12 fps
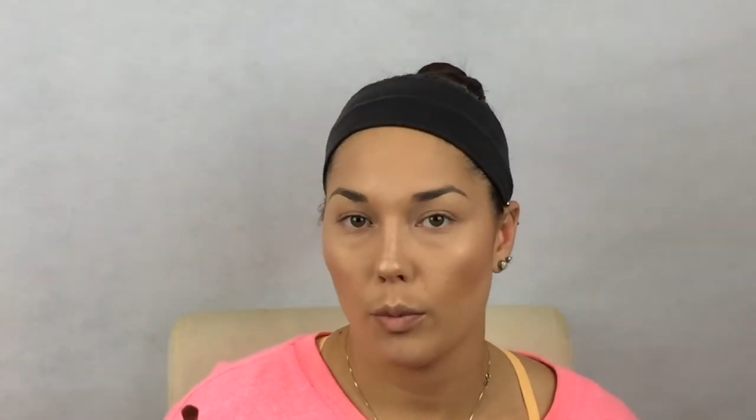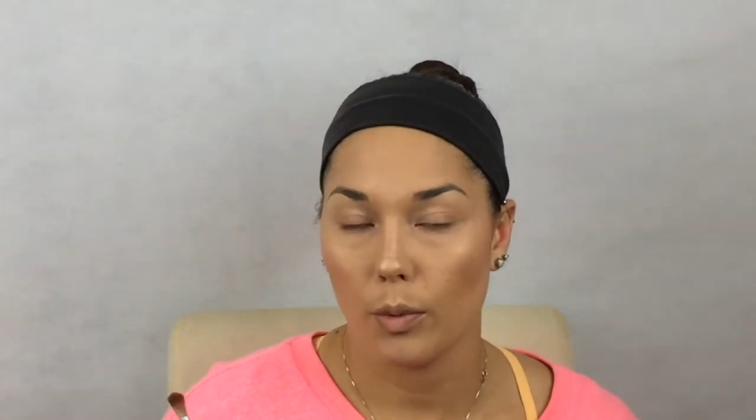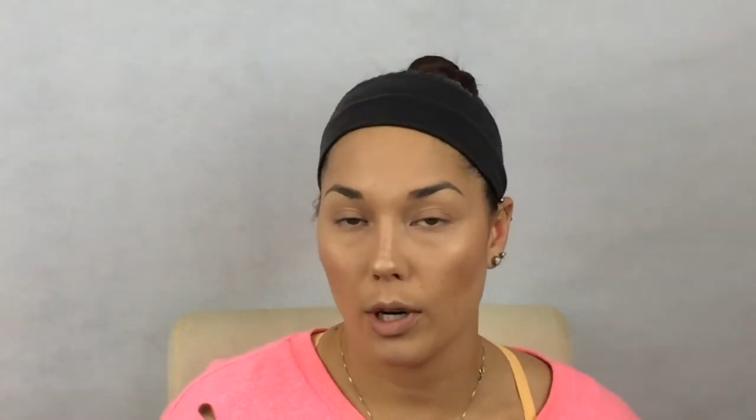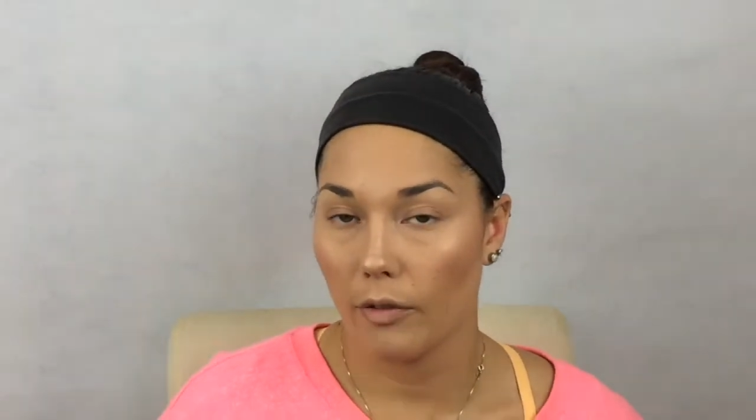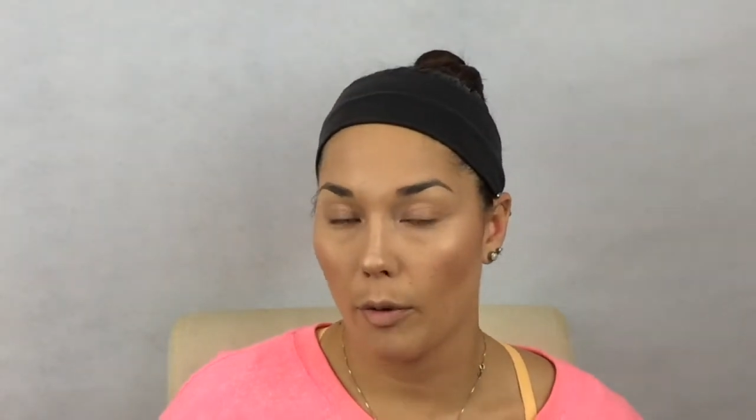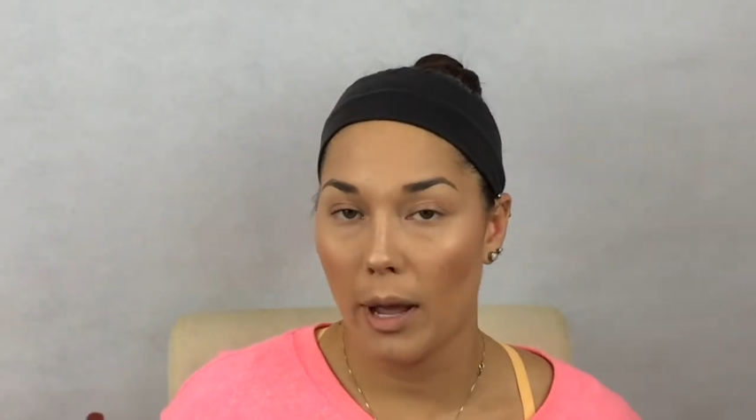
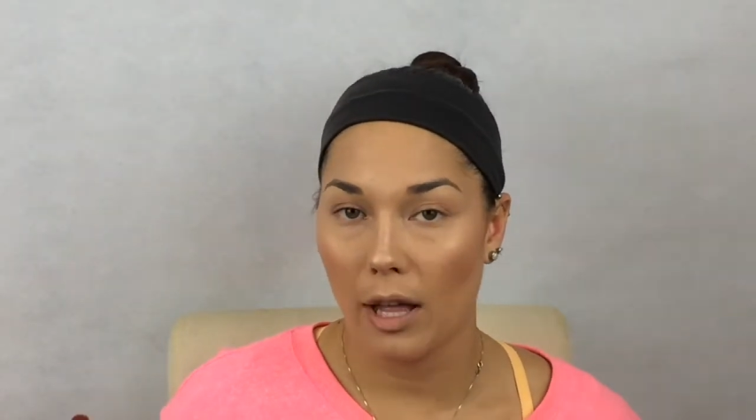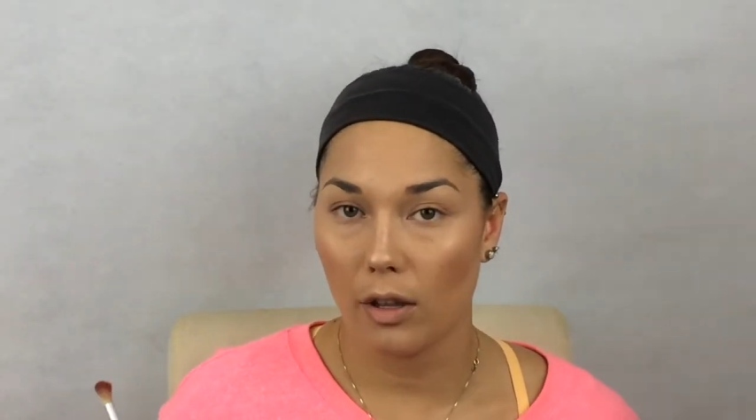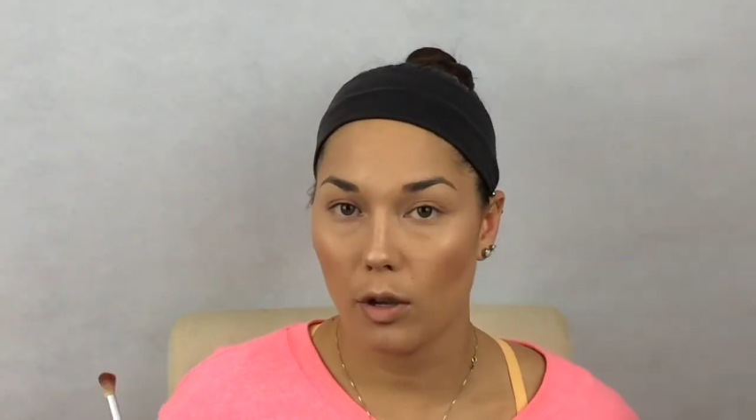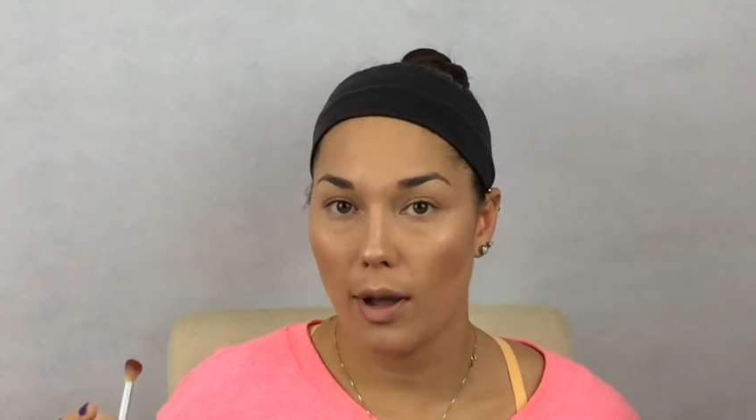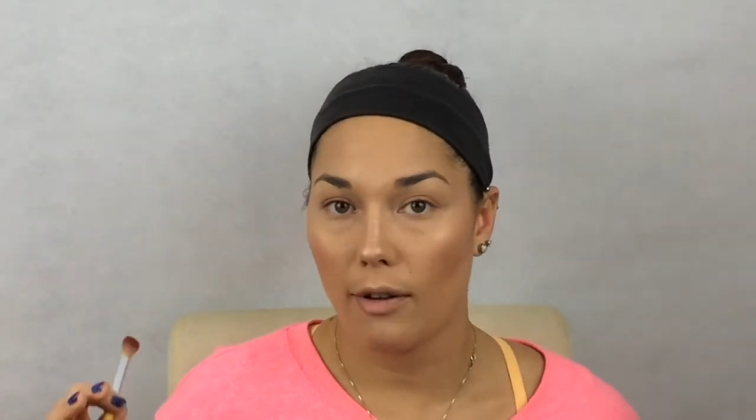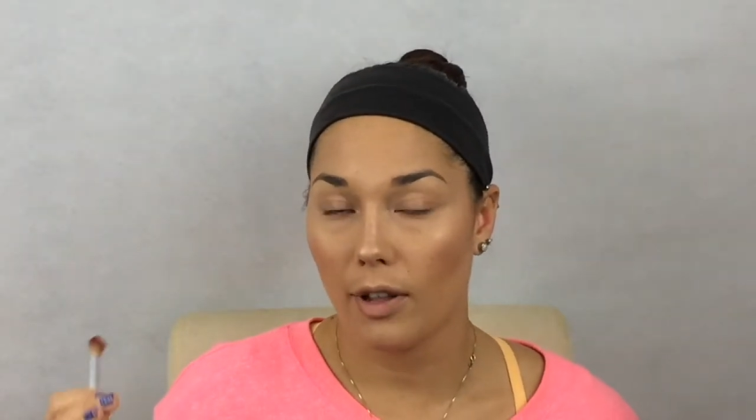whatever palette
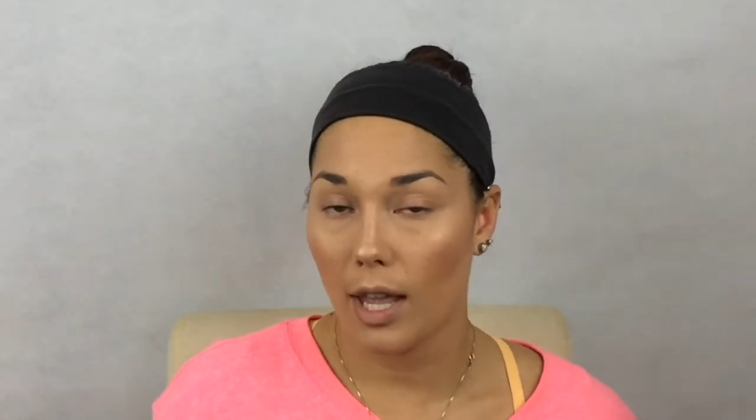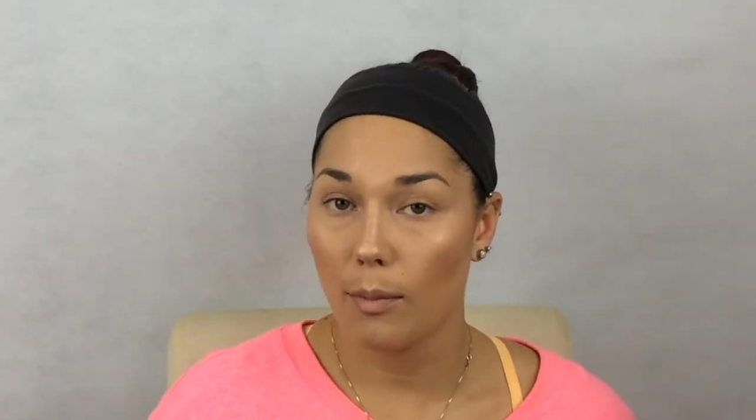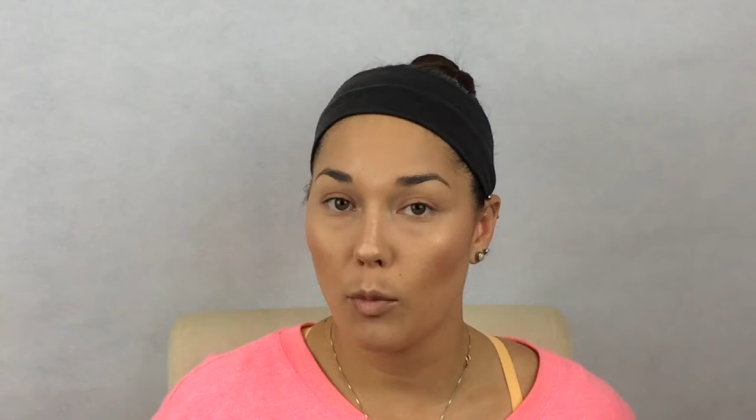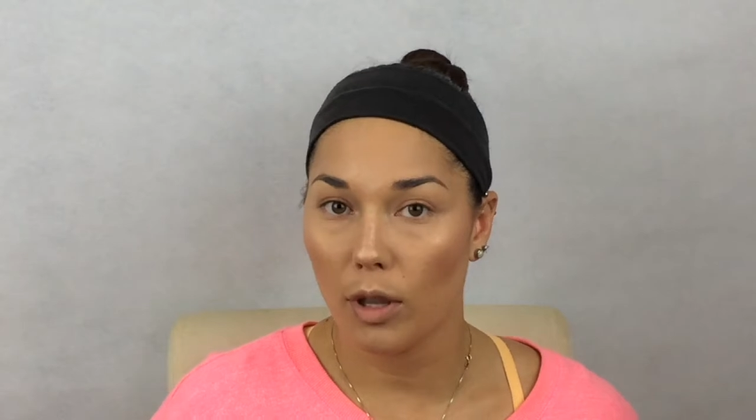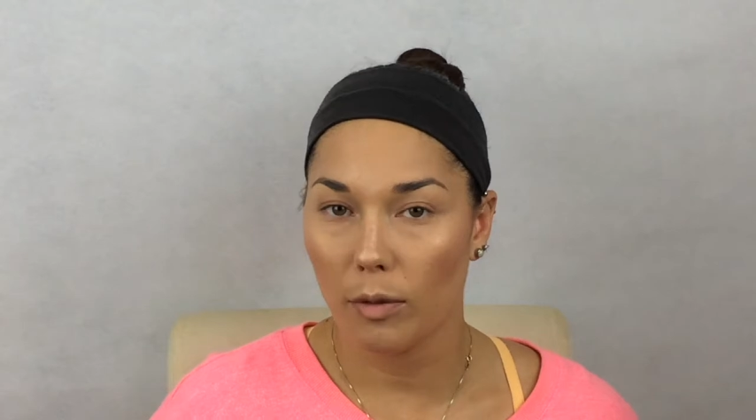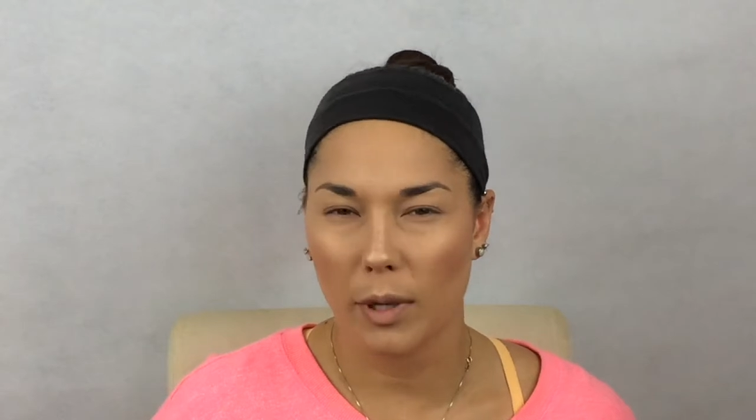you have came
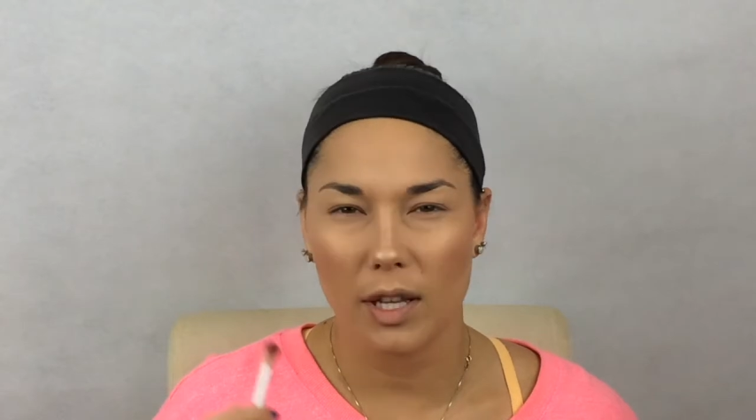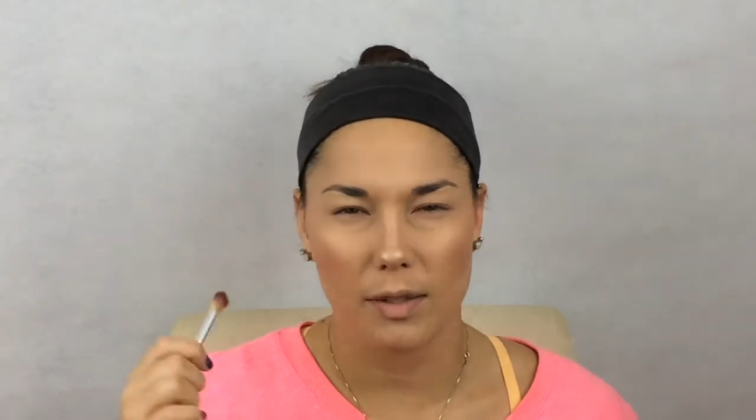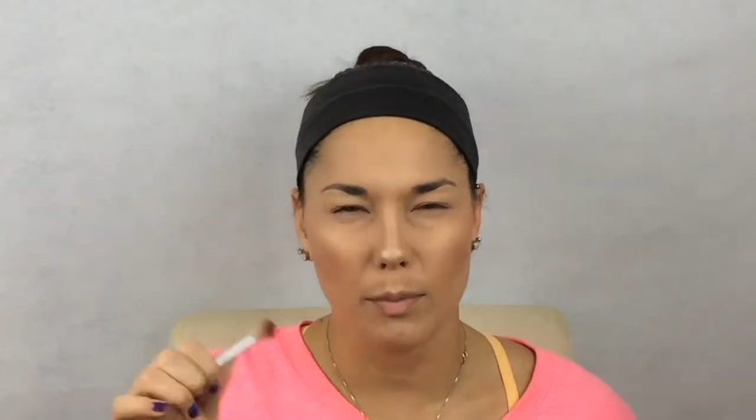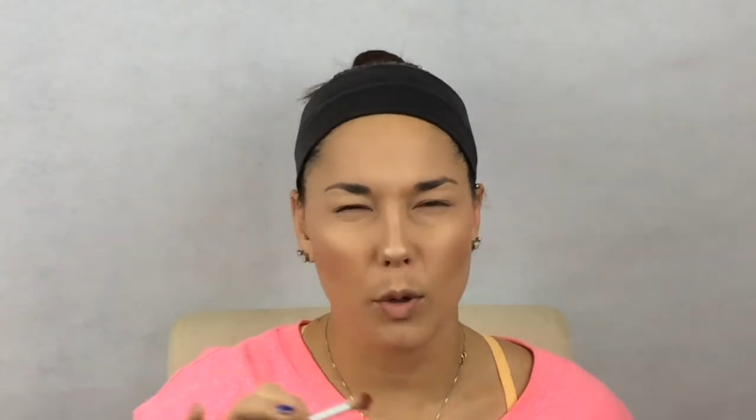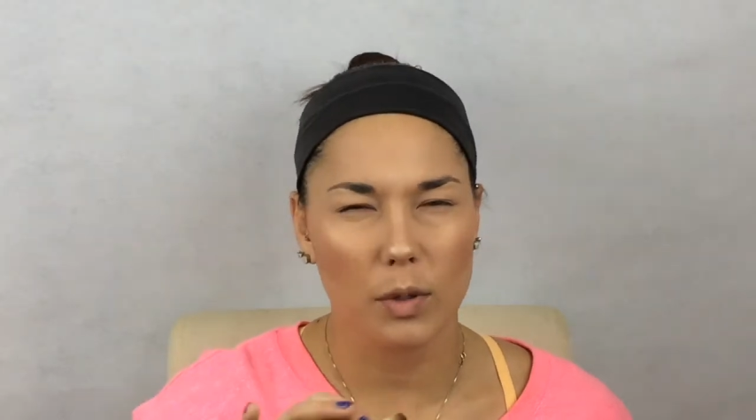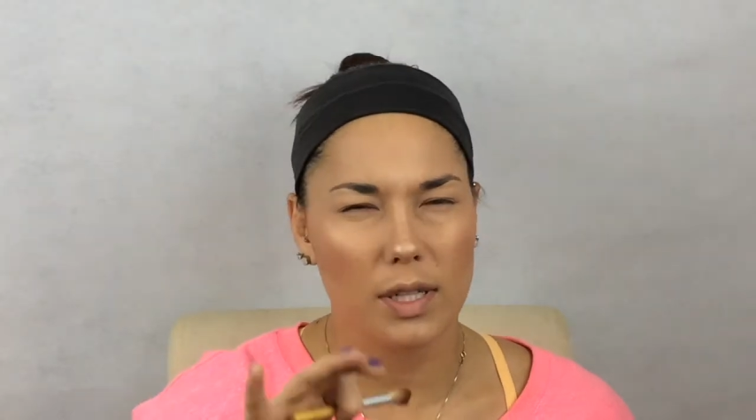with, because
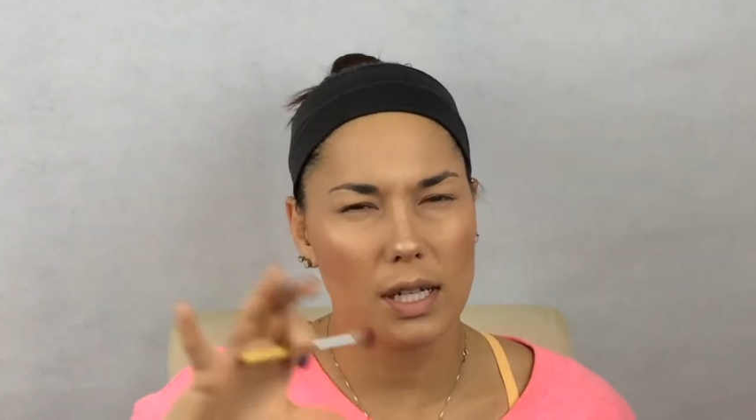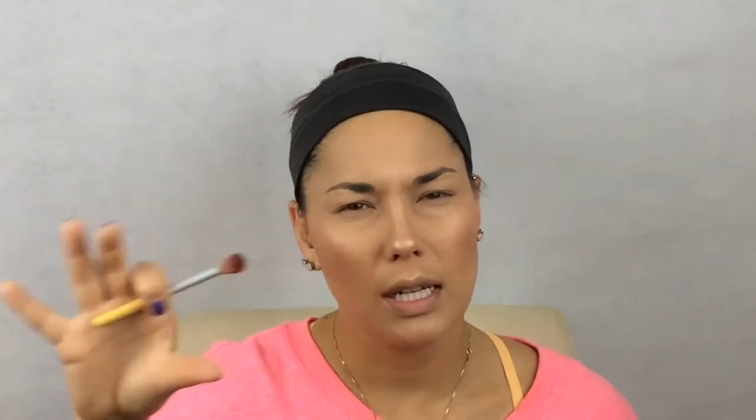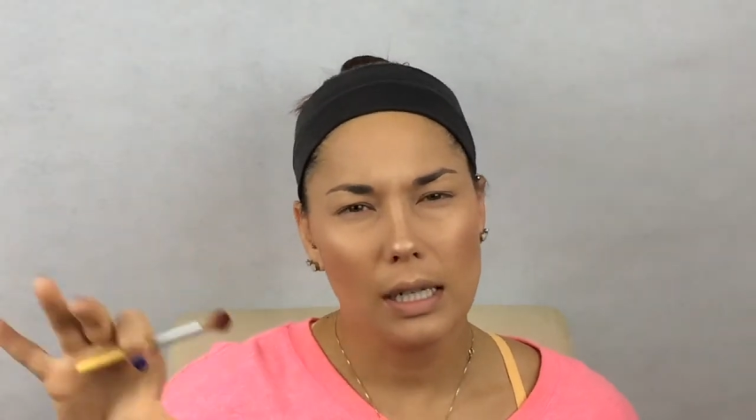most